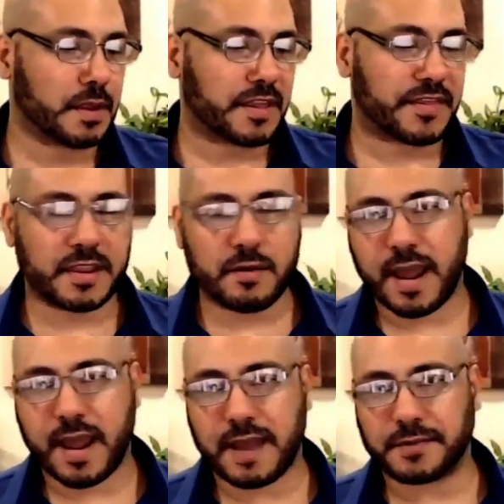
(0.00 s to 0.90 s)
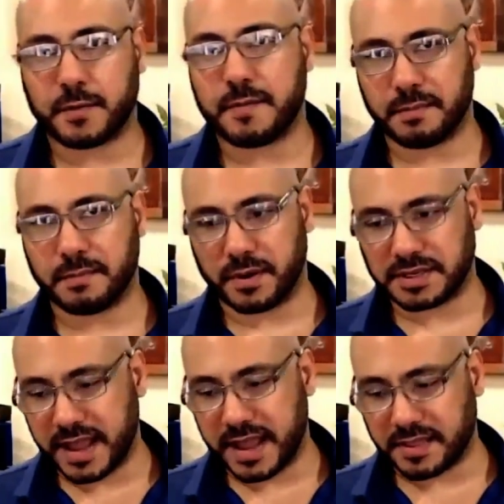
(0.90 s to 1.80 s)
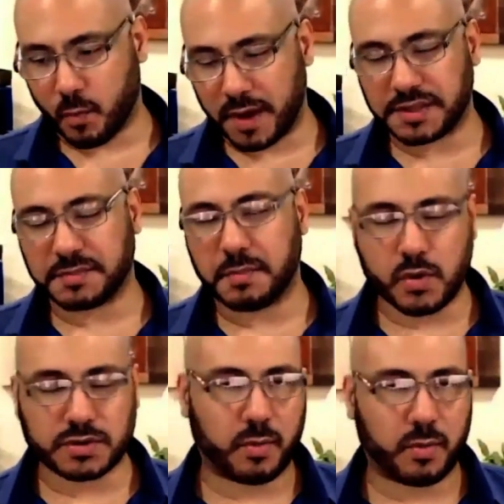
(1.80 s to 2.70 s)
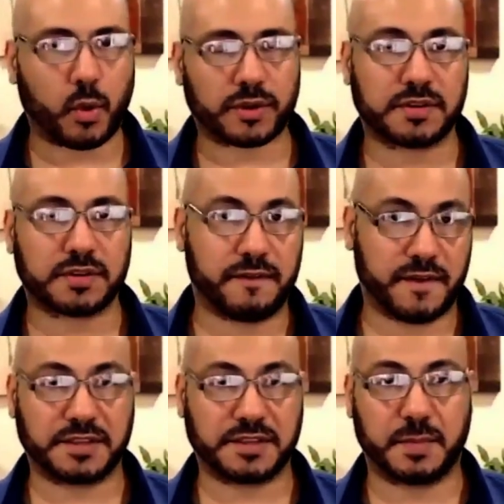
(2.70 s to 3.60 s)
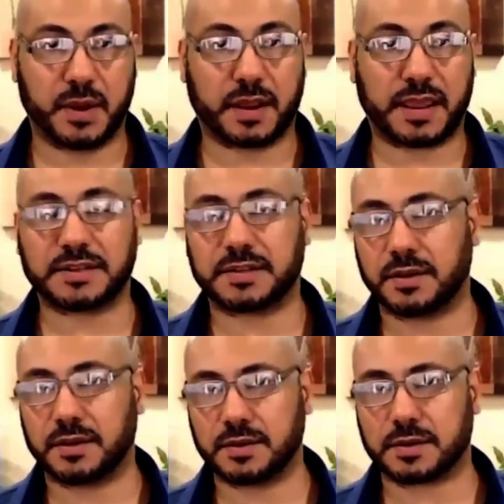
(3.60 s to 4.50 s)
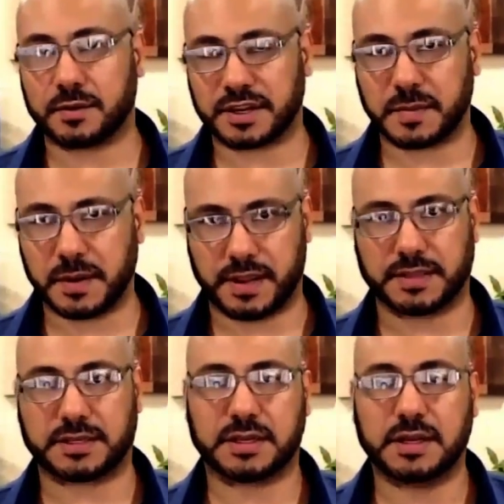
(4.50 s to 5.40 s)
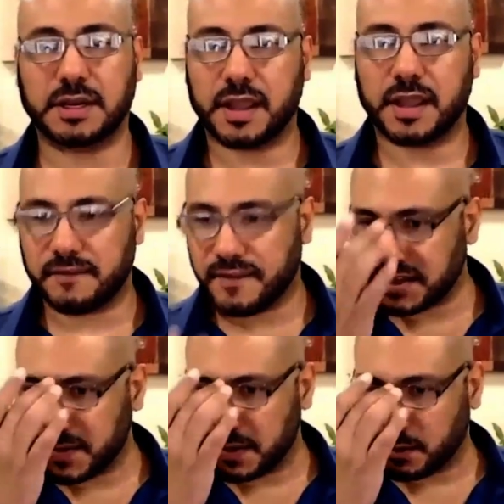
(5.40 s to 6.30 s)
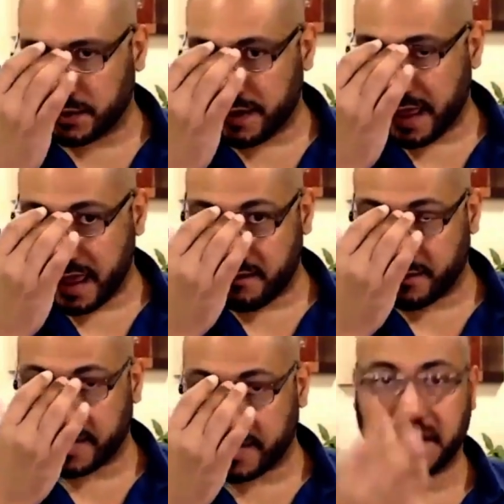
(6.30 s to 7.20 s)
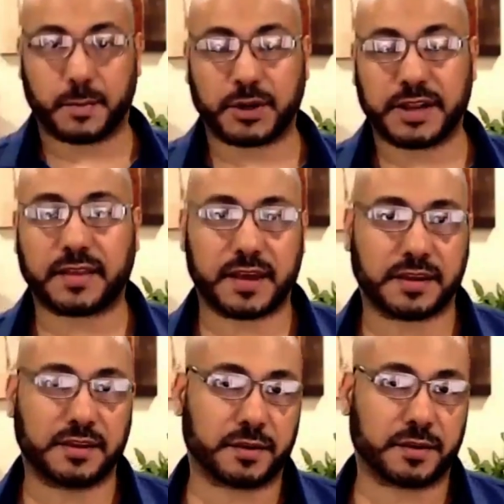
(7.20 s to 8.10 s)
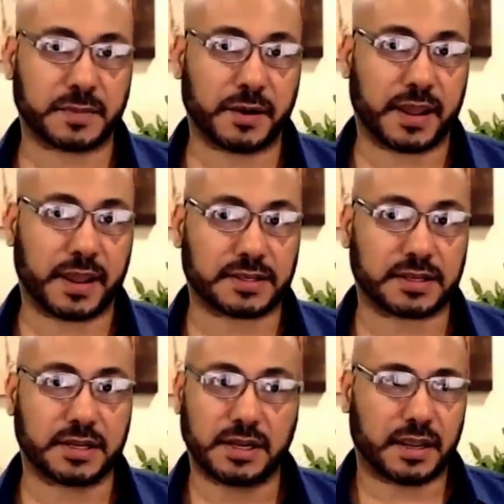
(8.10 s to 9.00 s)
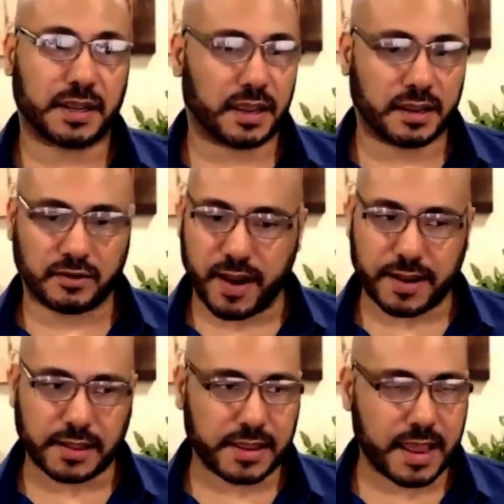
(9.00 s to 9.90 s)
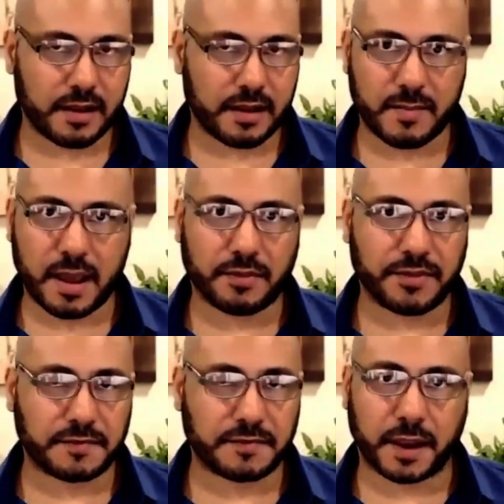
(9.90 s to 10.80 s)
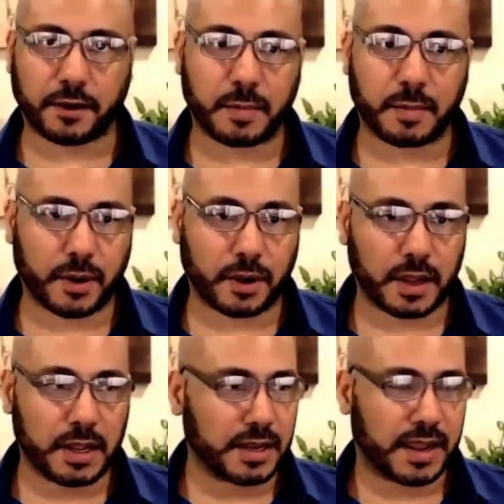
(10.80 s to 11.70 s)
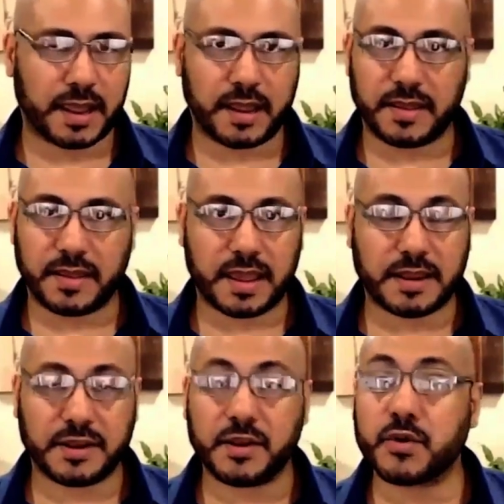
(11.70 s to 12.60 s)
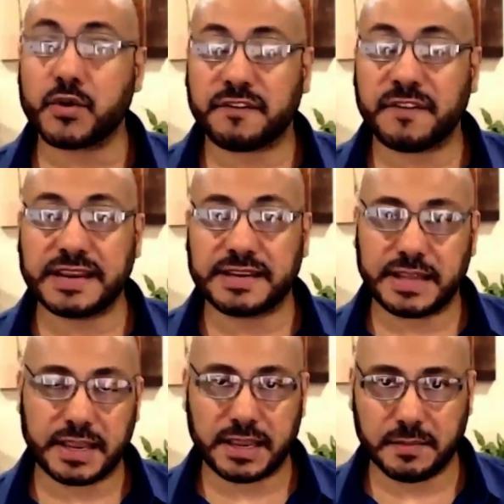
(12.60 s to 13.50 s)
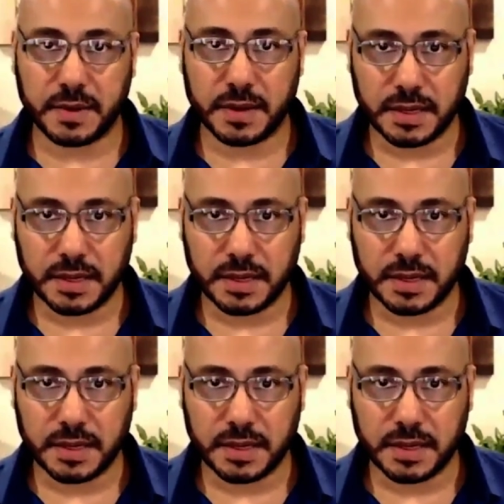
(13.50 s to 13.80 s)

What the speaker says: The thing you have to remember is that what is most important to Facebook is the user experience. And Facebook will do everything to protect that user experience. And directly out of the mouth of Zuckerberg and the newsfeed team,